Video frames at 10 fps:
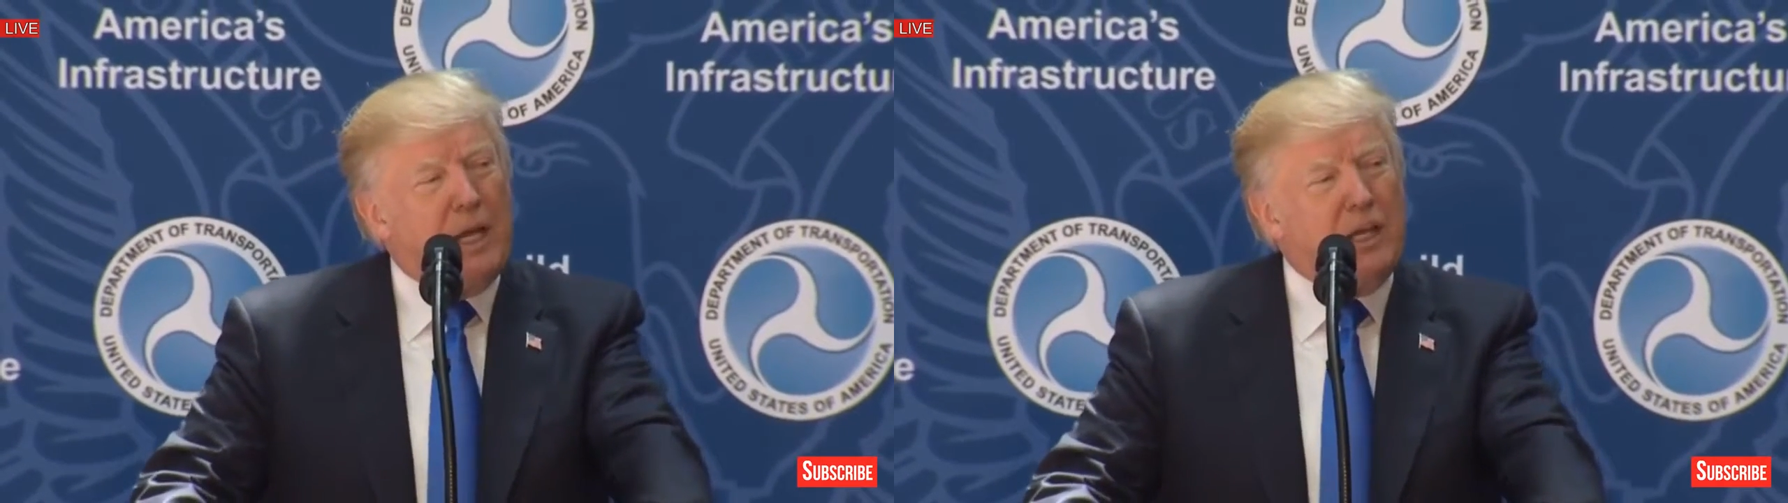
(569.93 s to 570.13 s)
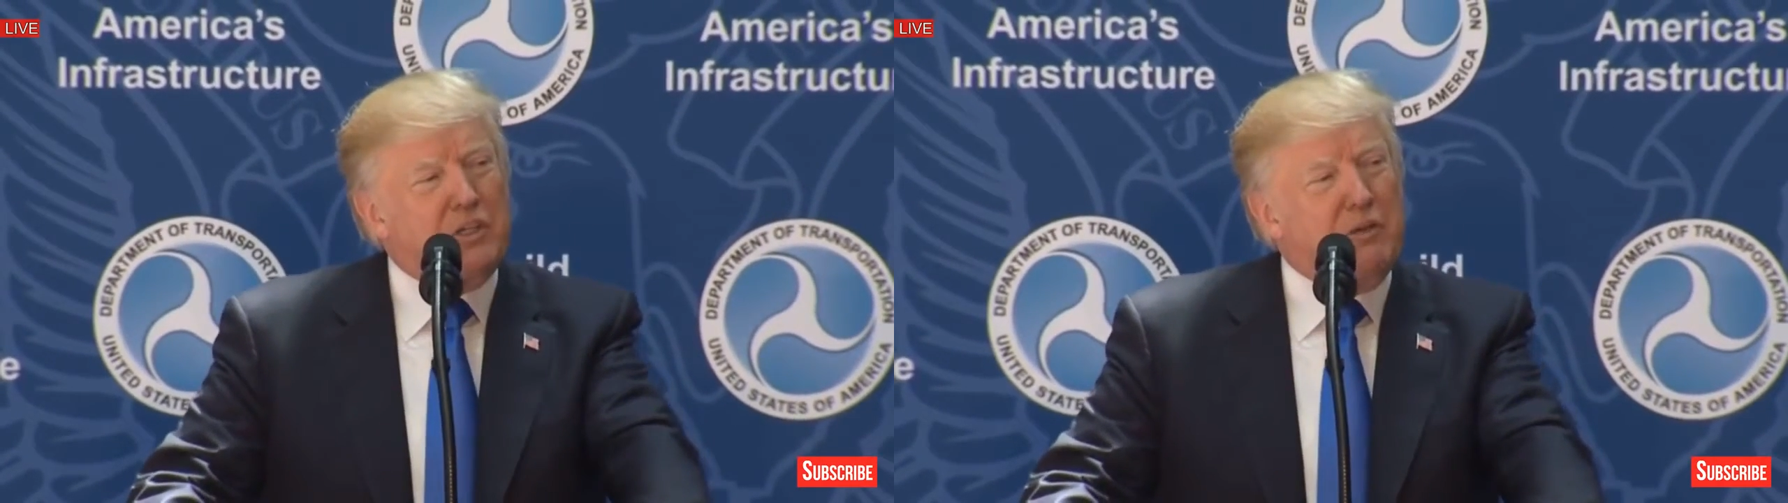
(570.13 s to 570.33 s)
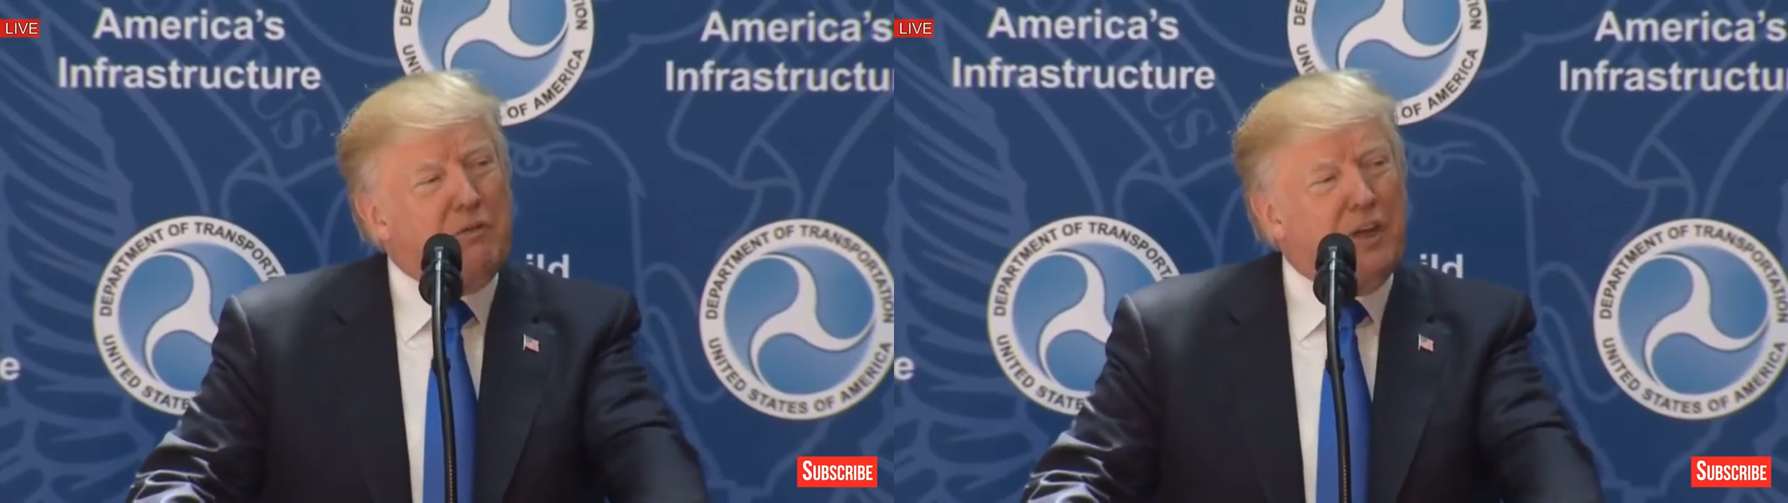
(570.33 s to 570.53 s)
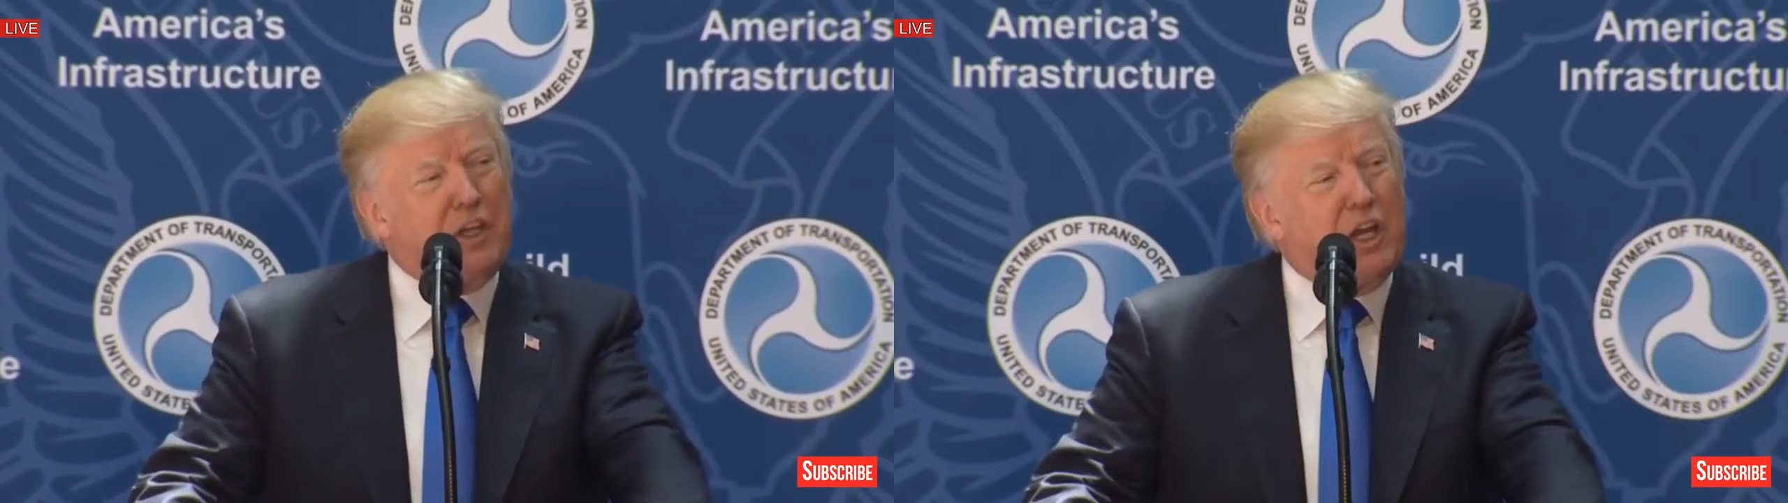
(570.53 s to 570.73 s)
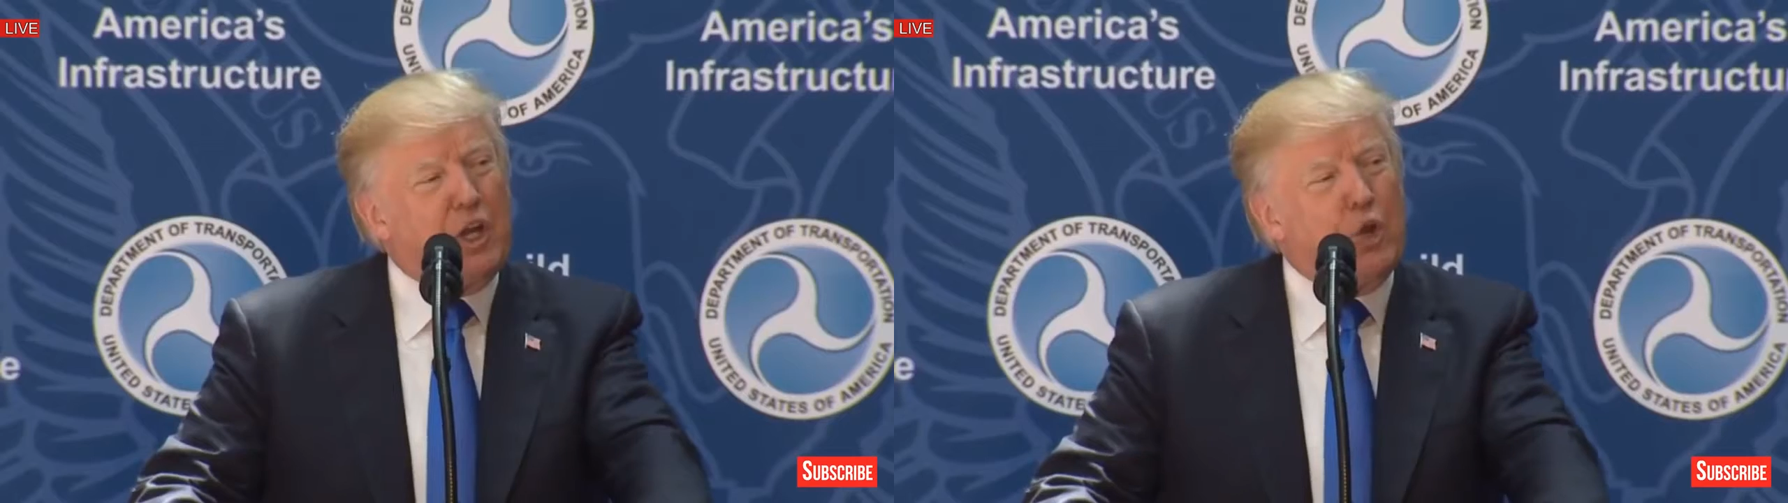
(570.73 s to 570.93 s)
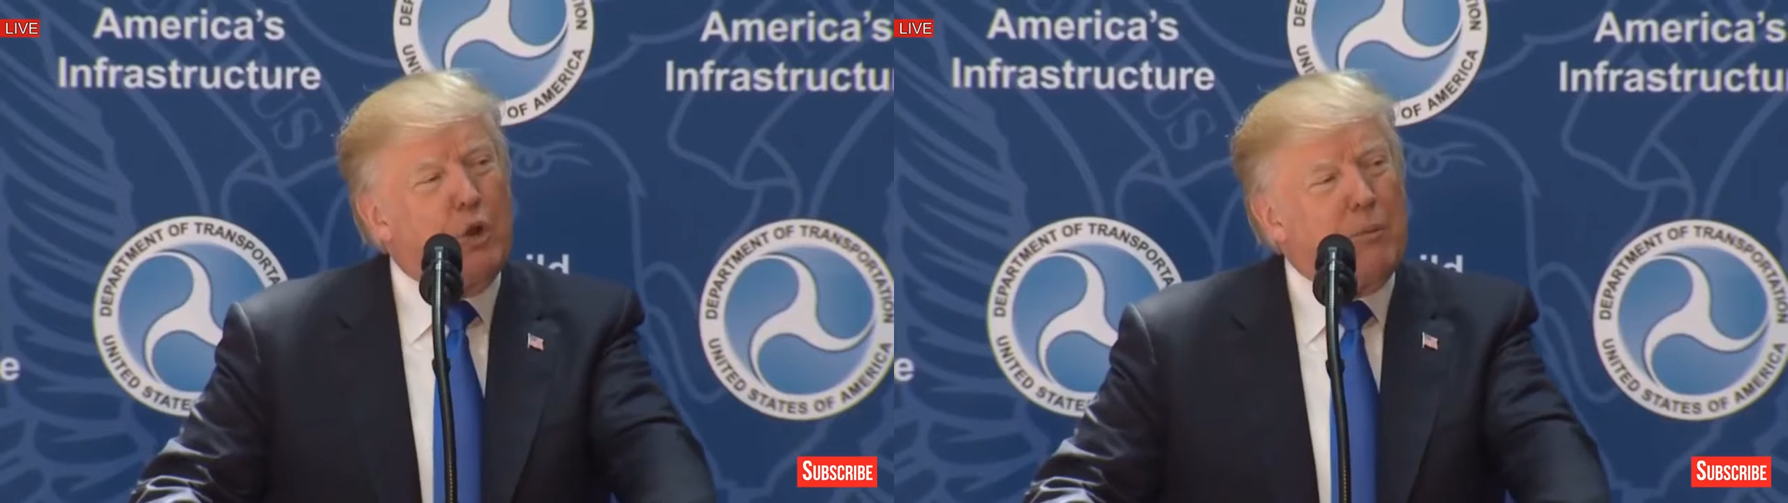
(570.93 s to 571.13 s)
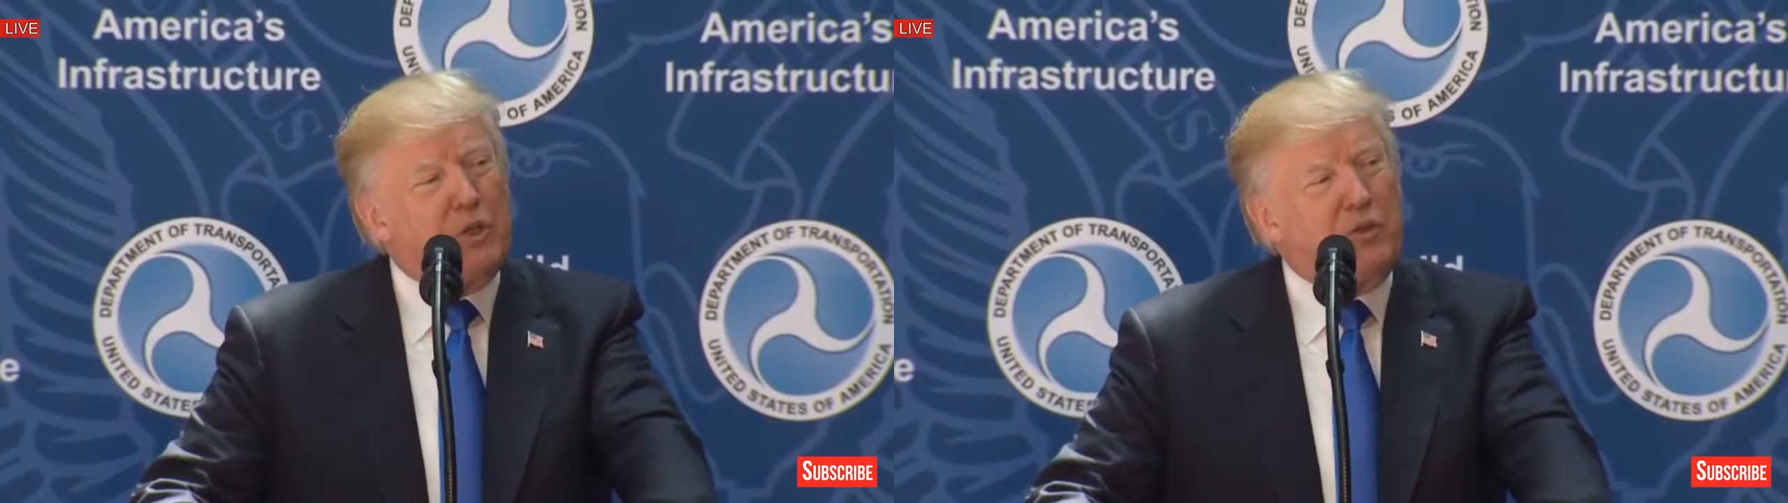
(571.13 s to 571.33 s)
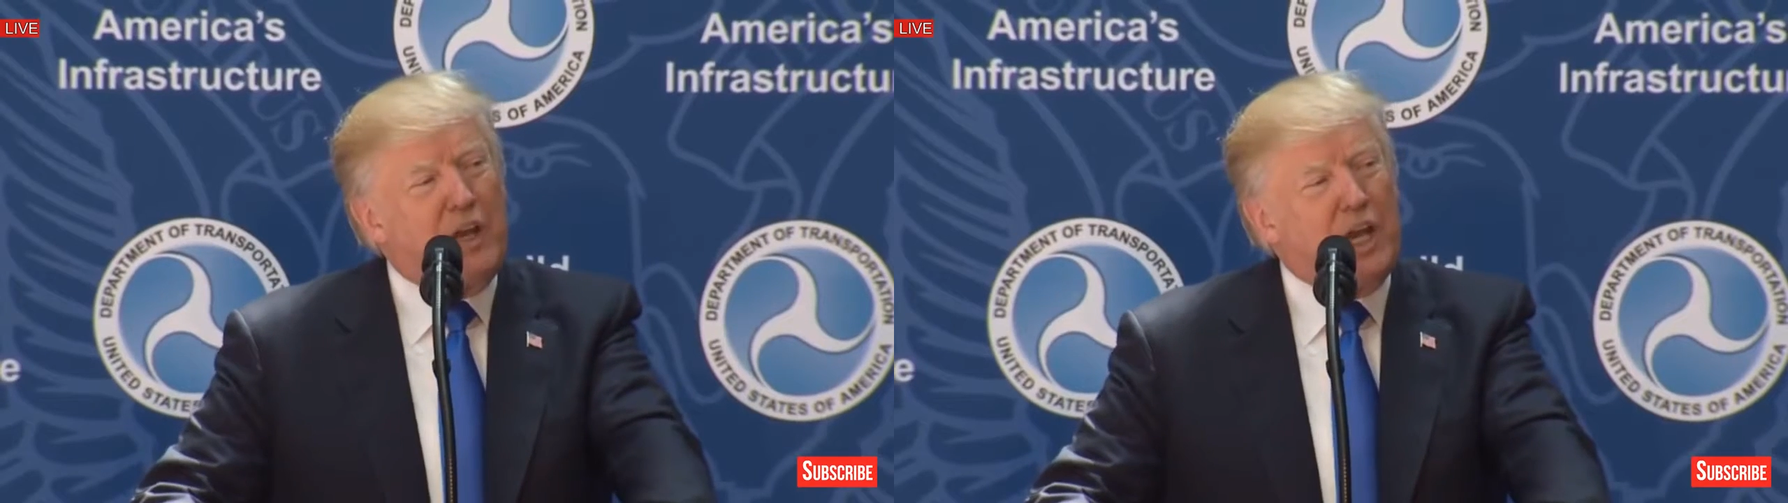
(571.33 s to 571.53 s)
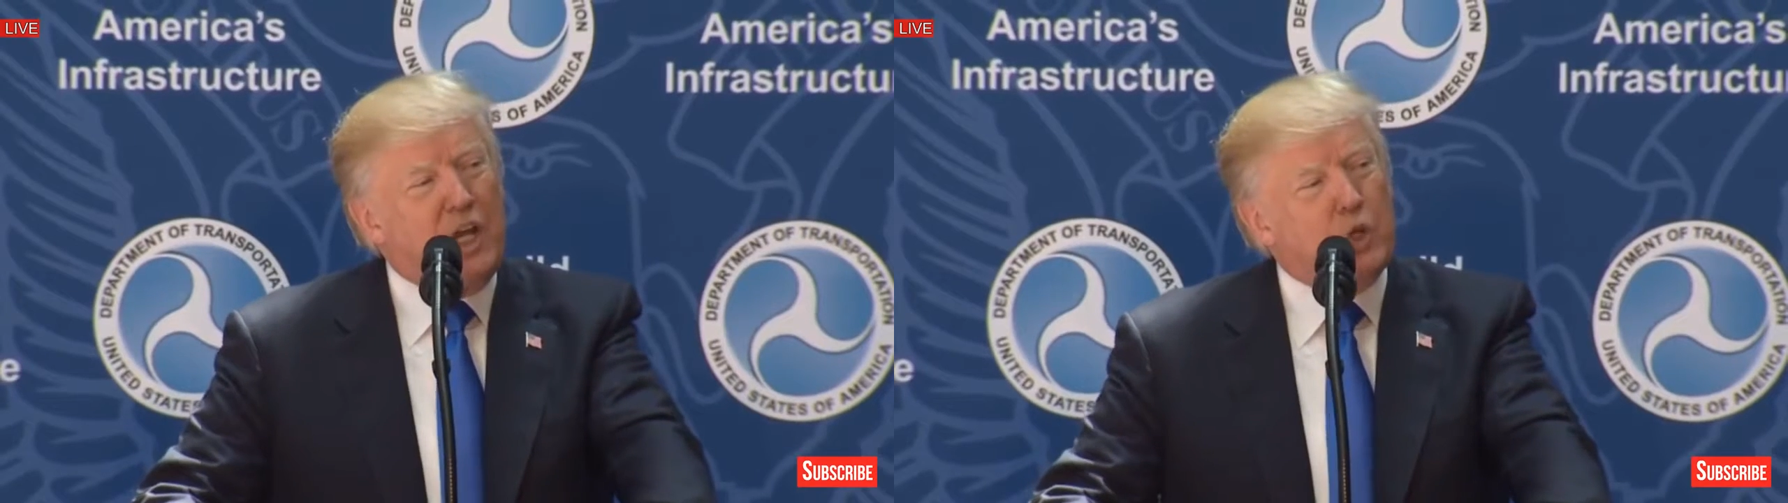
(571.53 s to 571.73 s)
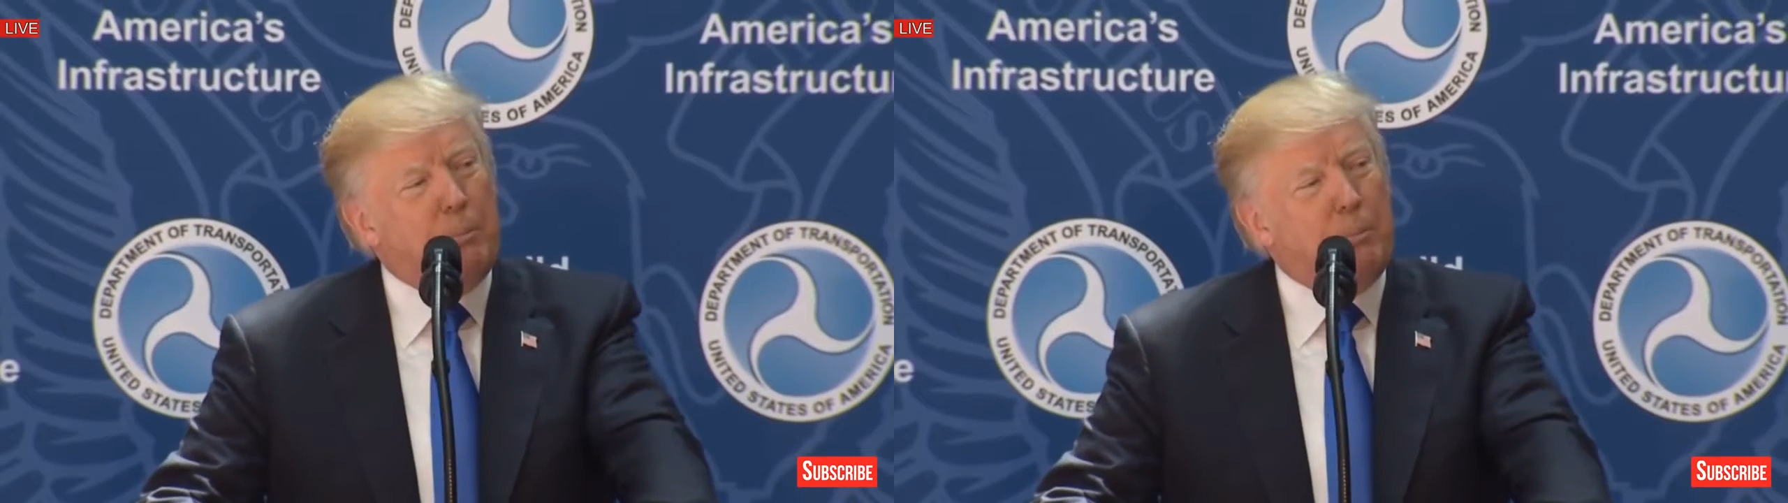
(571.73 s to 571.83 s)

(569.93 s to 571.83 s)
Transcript: has inflicted enormous financial